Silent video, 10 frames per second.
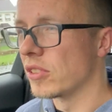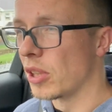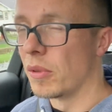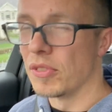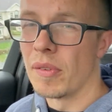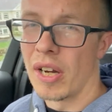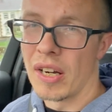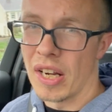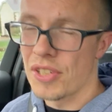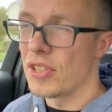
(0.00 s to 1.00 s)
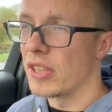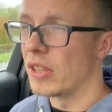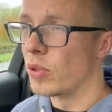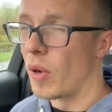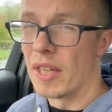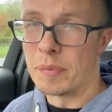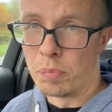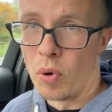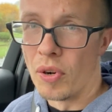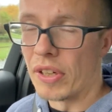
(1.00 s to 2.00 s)
Some of them are actually quite
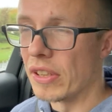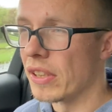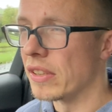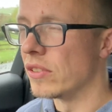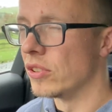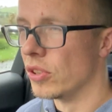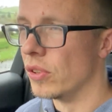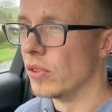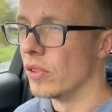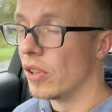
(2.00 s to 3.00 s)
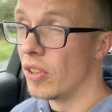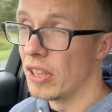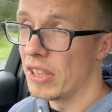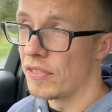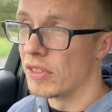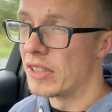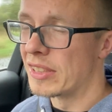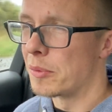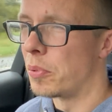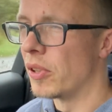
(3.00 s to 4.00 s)
boring and dull or even
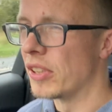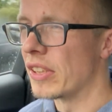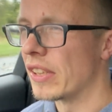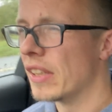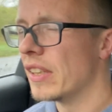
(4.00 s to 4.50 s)
disappointing,